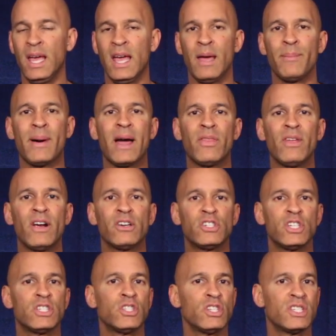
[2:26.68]
Am I there
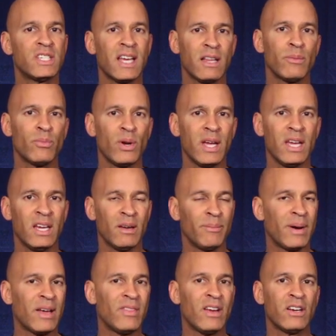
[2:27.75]
just to celebrate?
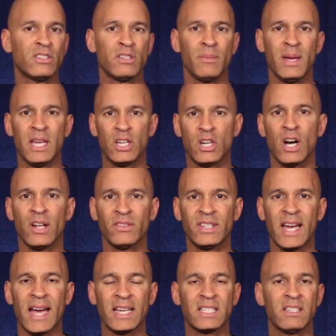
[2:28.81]
Am I there to make
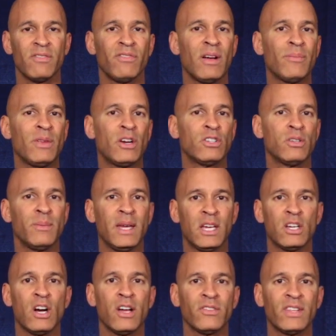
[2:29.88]
contacts? If I'm there to
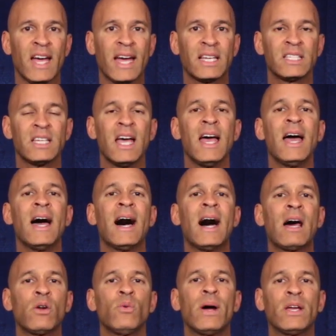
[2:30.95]
make contacts,
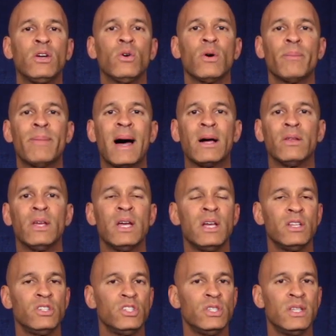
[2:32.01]
how do I go about
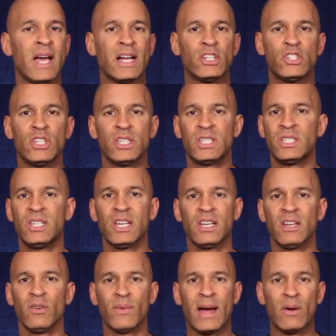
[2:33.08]
not just
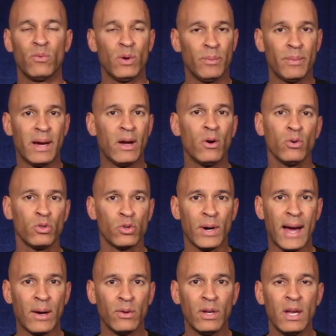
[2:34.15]
sticking around with my own
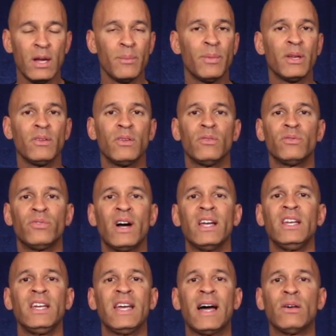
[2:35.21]
crowd, but
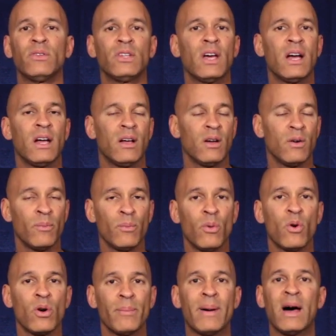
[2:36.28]
finding out
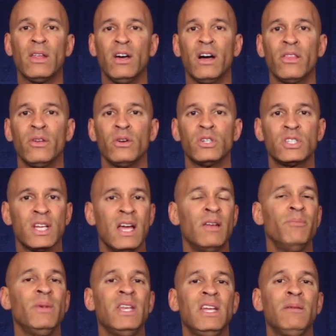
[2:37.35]
more about others
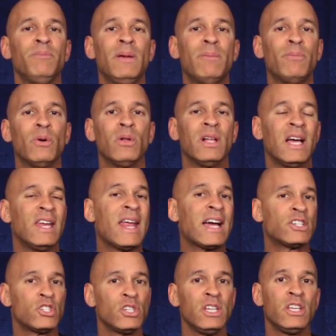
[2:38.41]
and meeting people and
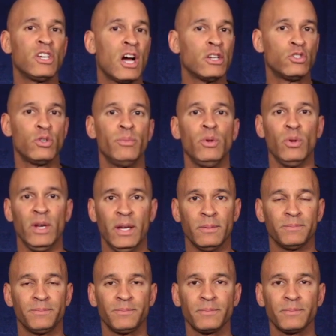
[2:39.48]
actually contributing?